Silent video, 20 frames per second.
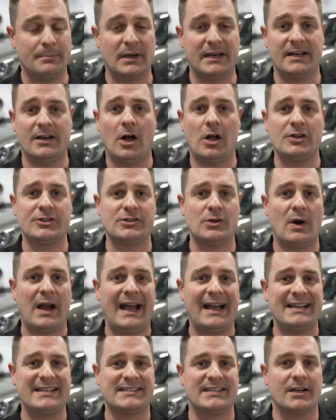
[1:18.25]
but it also
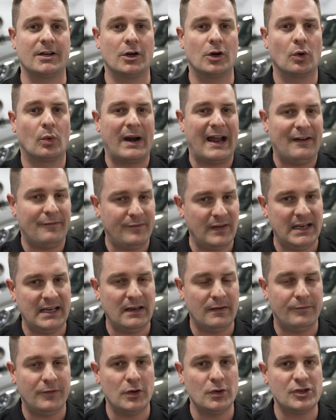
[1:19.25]
has graphene
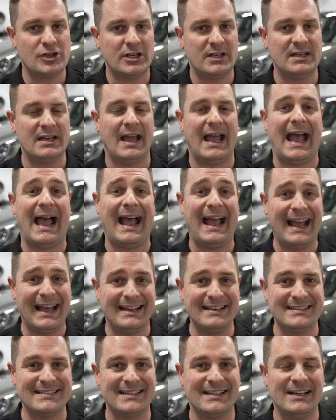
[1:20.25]
infusion
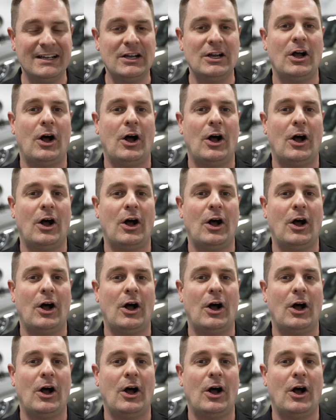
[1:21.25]
and